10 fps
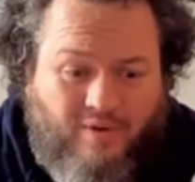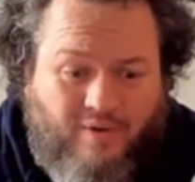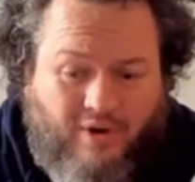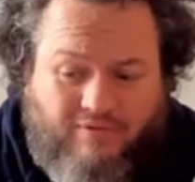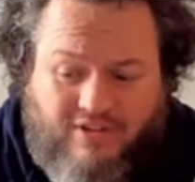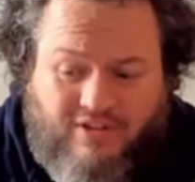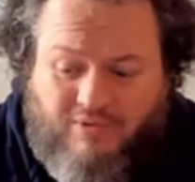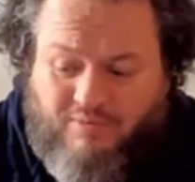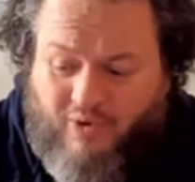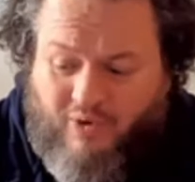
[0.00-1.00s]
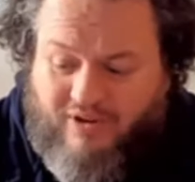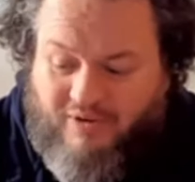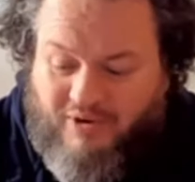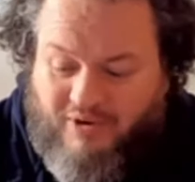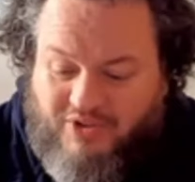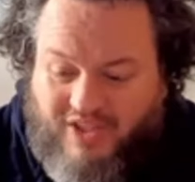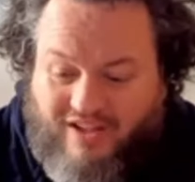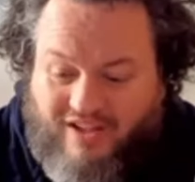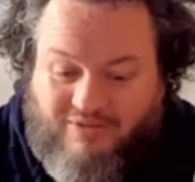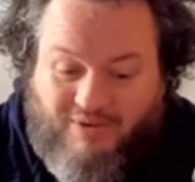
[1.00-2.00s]
One of us was more commercial than
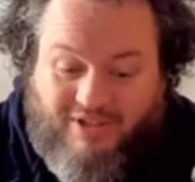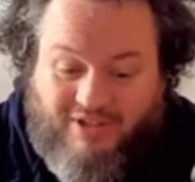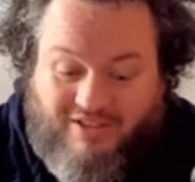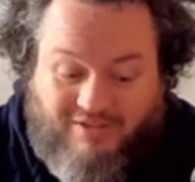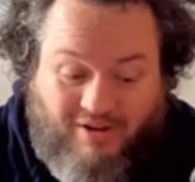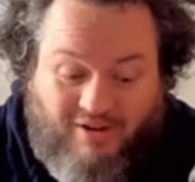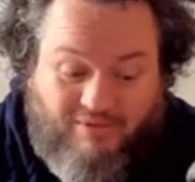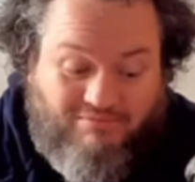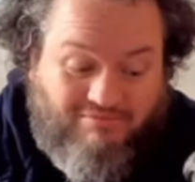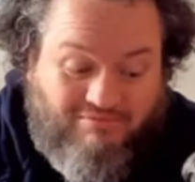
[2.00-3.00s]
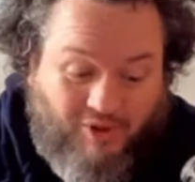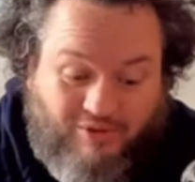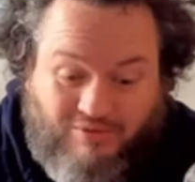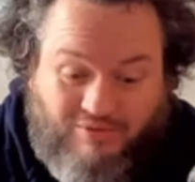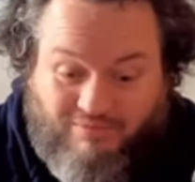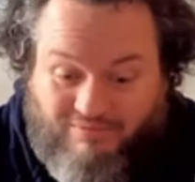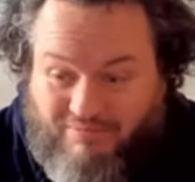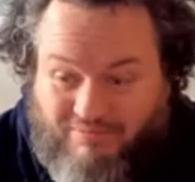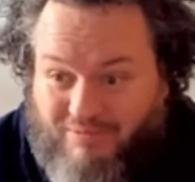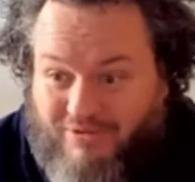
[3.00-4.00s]
the others. Well, let's go talk to
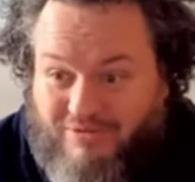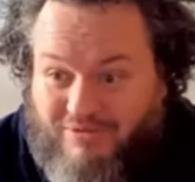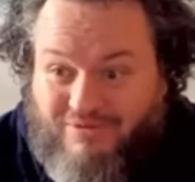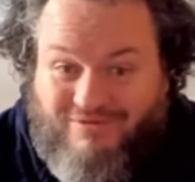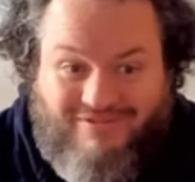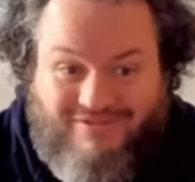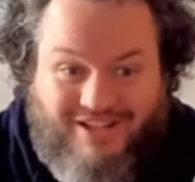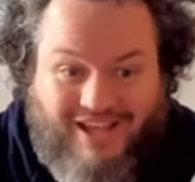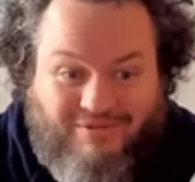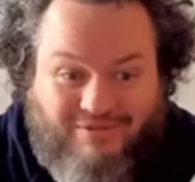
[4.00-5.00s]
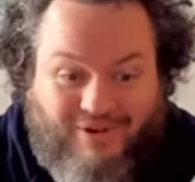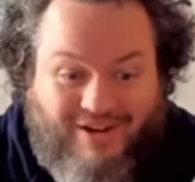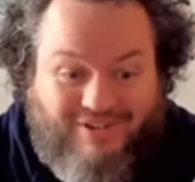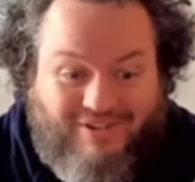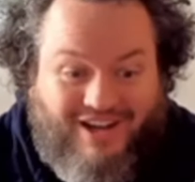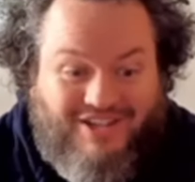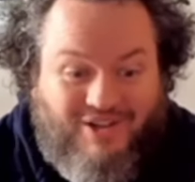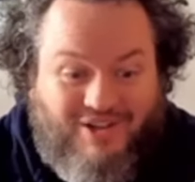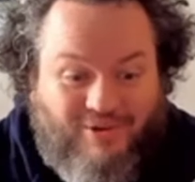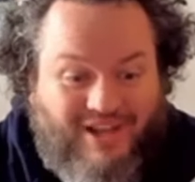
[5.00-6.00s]
people who need games for
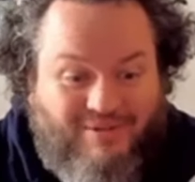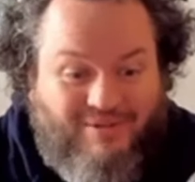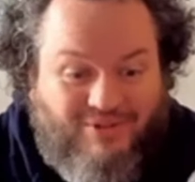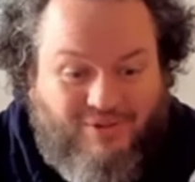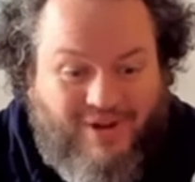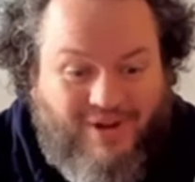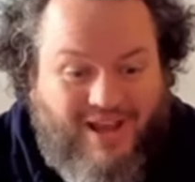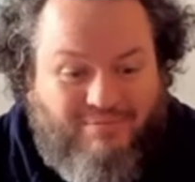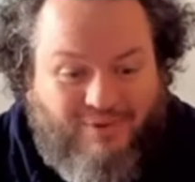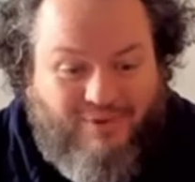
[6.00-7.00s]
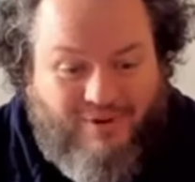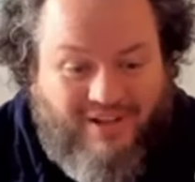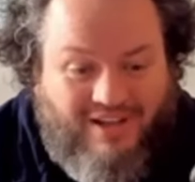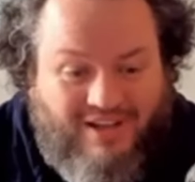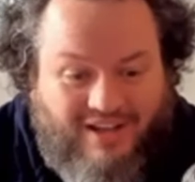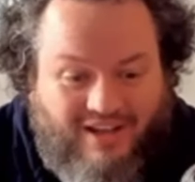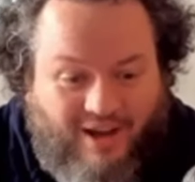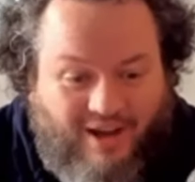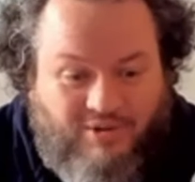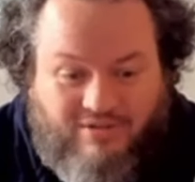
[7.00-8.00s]
advertising or games on the web.
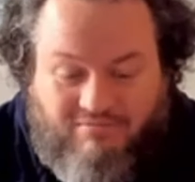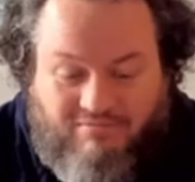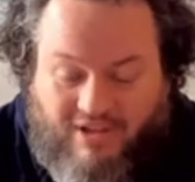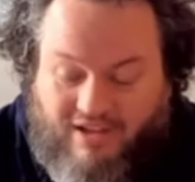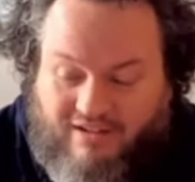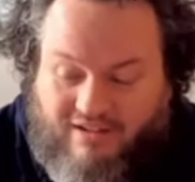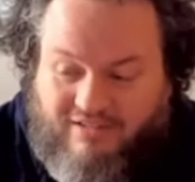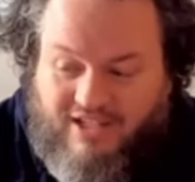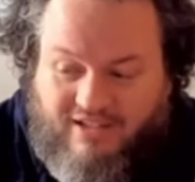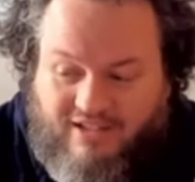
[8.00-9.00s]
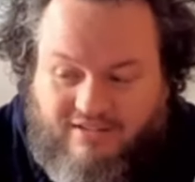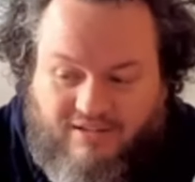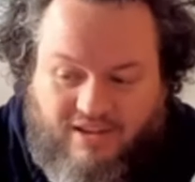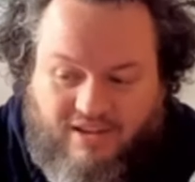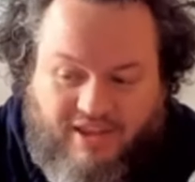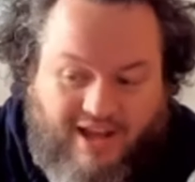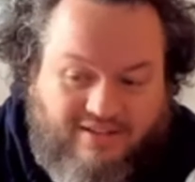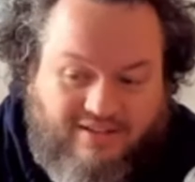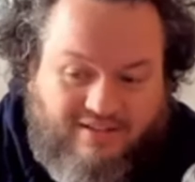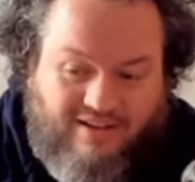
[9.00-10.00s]
And we just did
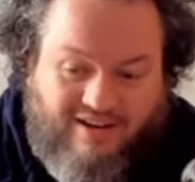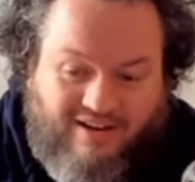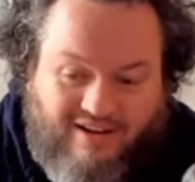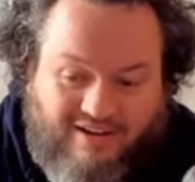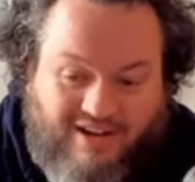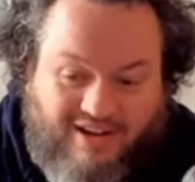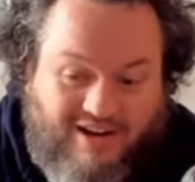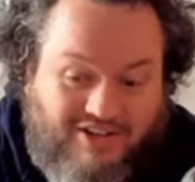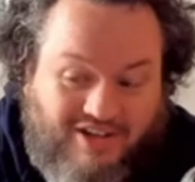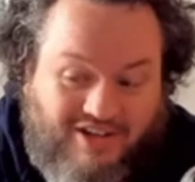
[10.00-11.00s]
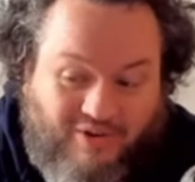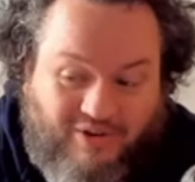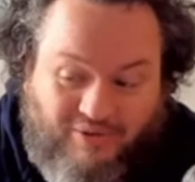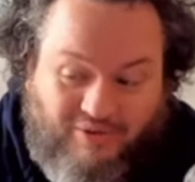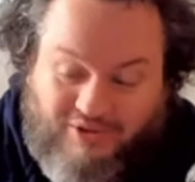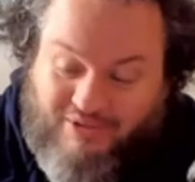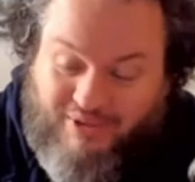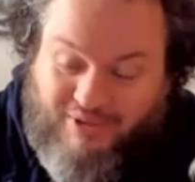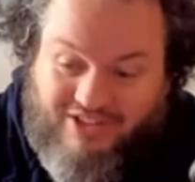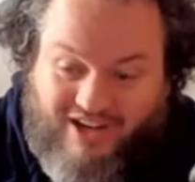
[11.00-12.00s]
that initially on noodles
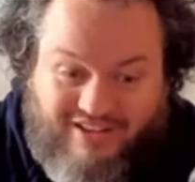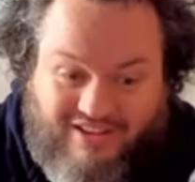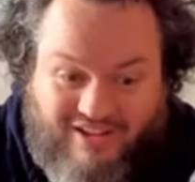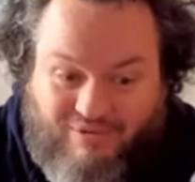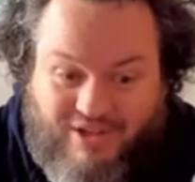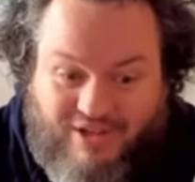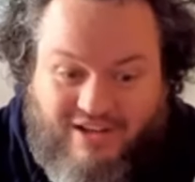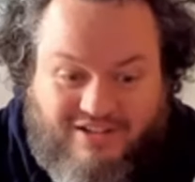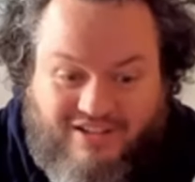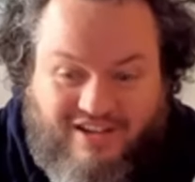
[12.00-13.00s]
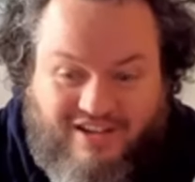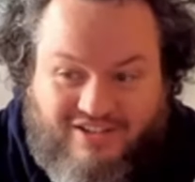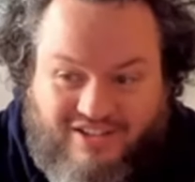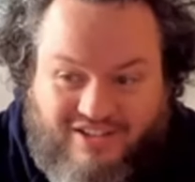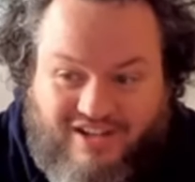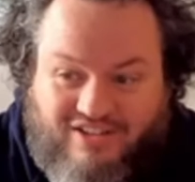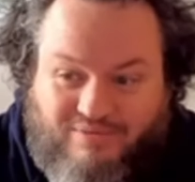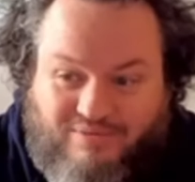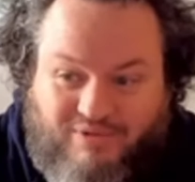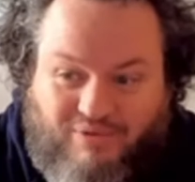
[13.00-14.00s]
and pizza, I think, for years and years and
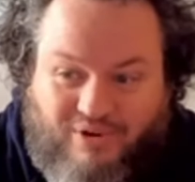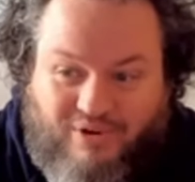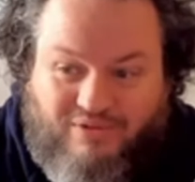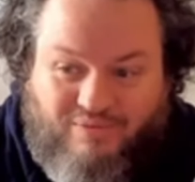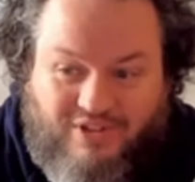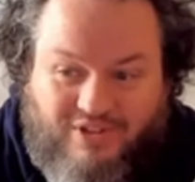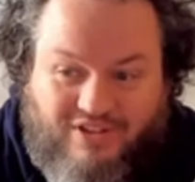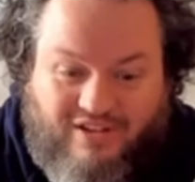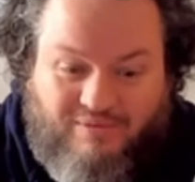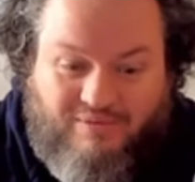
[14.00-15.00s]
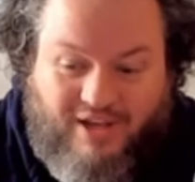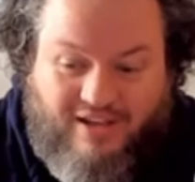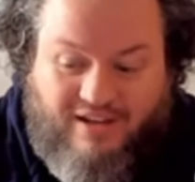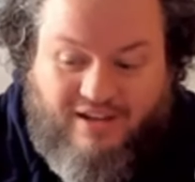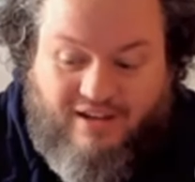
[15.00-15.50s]
years before we started to make